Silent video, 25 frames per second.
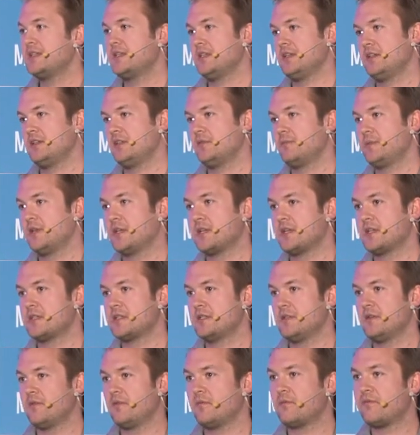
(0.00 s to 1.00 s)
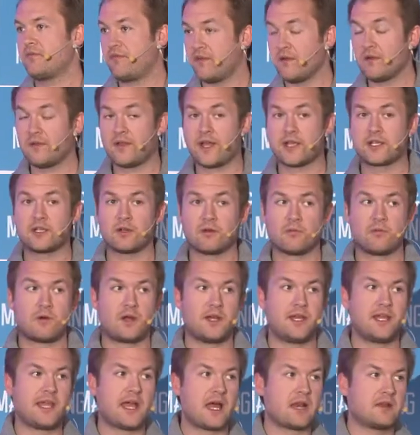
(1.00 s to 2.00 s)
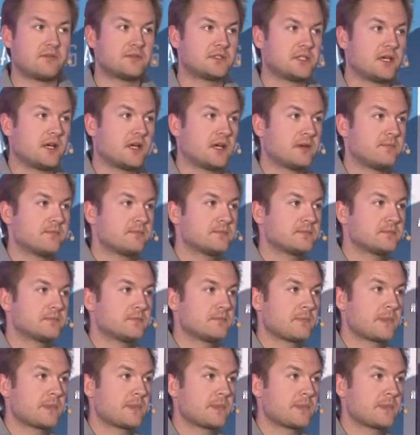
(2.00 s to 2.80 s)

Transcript: deal because you feel like you're running out of time.